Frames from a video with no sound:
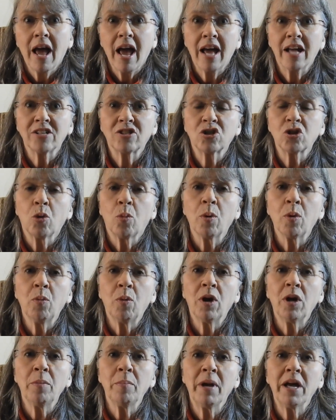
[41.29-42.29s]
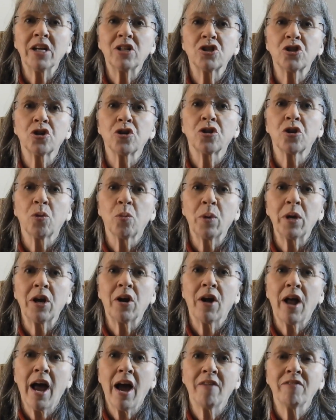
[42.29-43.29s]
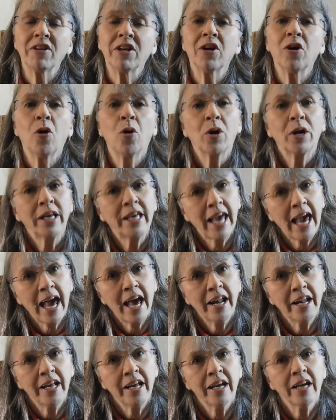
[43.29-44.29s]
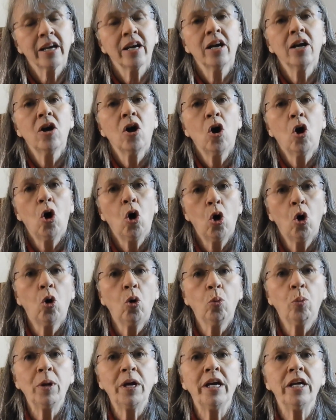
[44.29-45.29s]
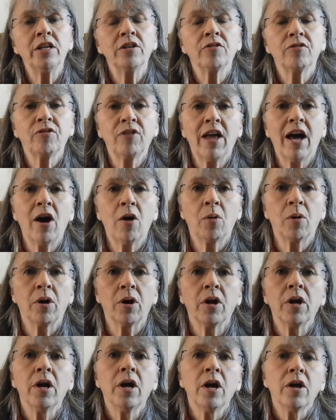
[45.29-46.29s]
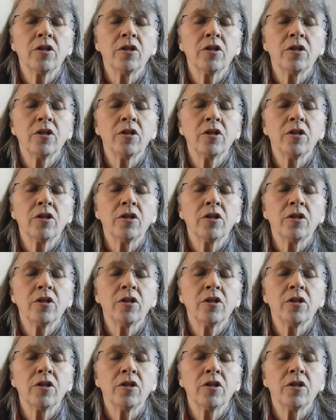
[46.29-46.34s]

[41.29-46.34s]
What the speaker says: And so we want to make sure that we are having organic, whole wheat flour,